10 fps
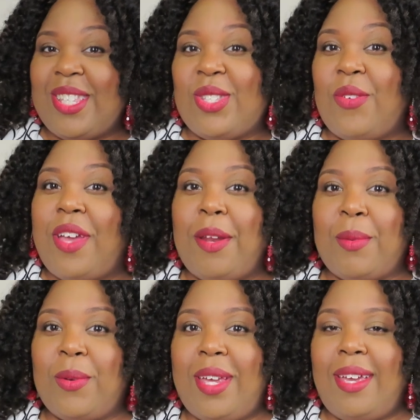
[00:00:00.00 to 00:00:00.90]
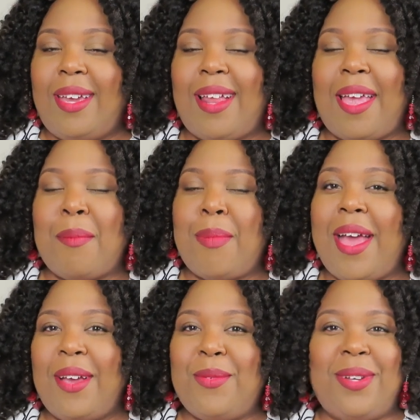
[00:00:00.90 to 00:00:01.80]
this is Oveana Marie and I am
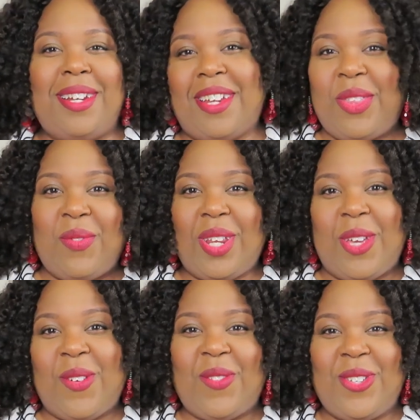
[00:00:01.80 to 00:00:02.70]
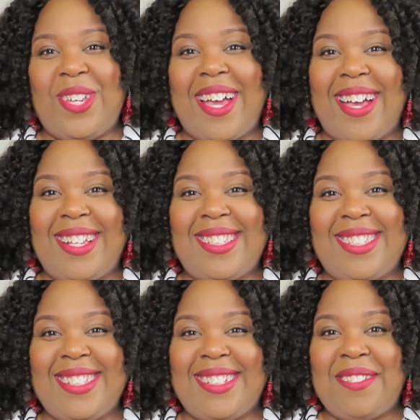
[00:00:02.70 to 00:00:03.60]
back with another video for you guys.
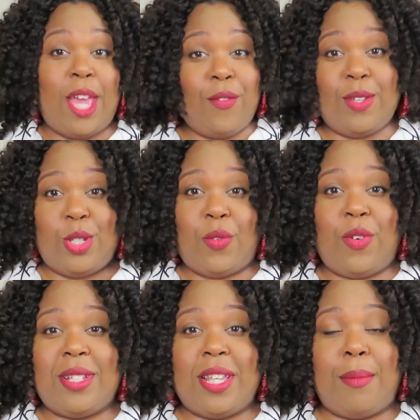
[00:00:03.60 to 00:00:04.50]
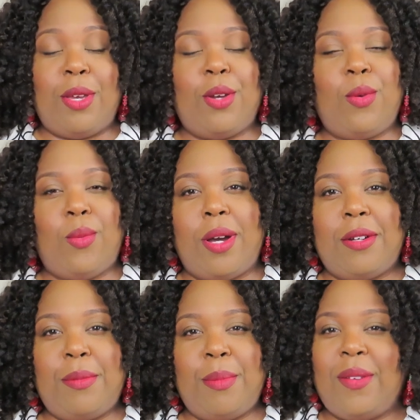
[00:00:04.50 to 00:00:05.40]
If it's your first time here,
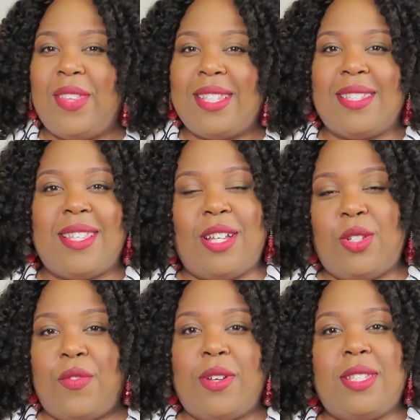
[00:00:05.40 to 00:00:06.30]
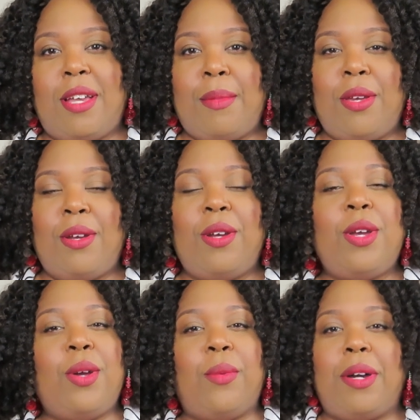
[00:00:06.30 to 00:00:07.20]
welcome. If this is not your first time here,
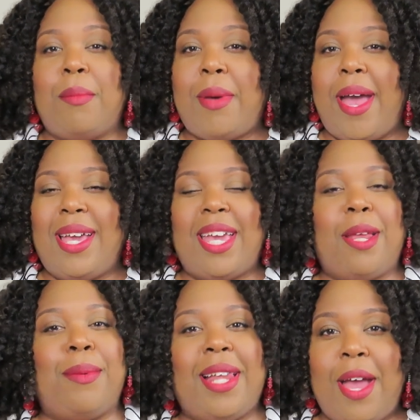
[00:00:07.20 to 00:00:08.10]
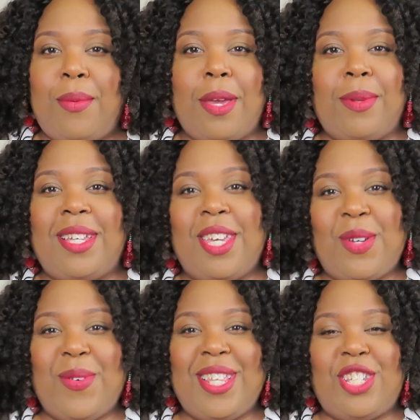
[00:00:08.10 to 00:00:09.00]
welcome back and I'm glad we're able to
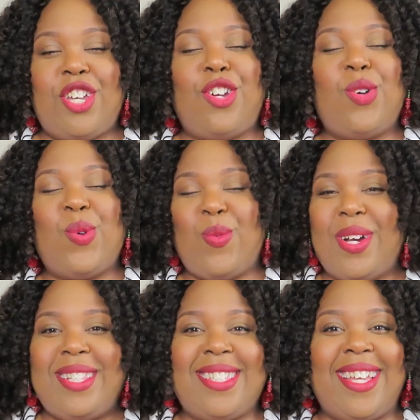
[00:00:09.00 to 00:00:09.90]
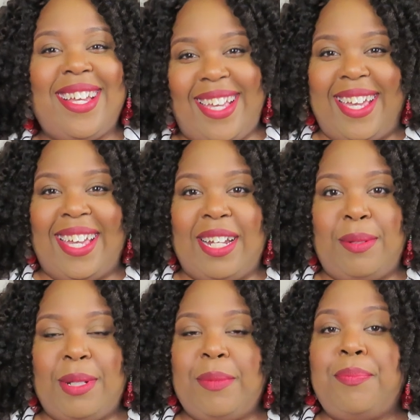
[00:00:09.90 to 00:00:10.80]
kick it with each other once again.
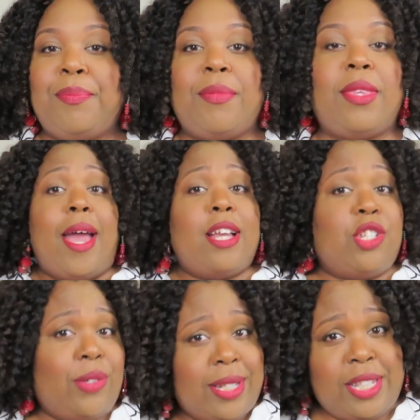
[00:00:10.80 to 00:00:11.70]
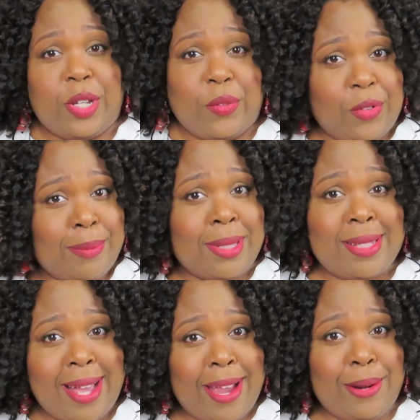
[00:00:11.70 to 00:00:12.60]
As you can tell from the
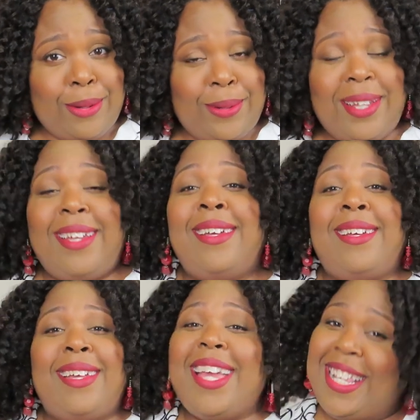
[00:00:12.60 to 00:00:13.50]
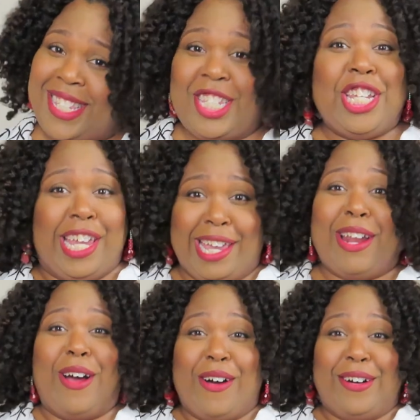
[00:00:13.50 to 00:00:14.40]
title, it's a
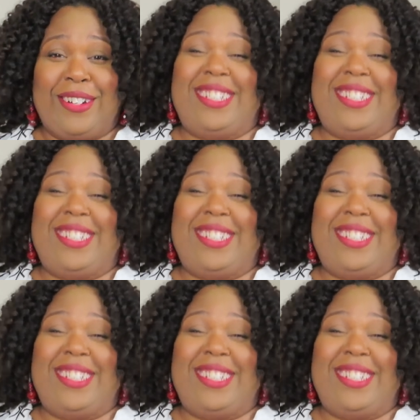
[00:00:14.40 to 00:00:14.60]
Shein haul.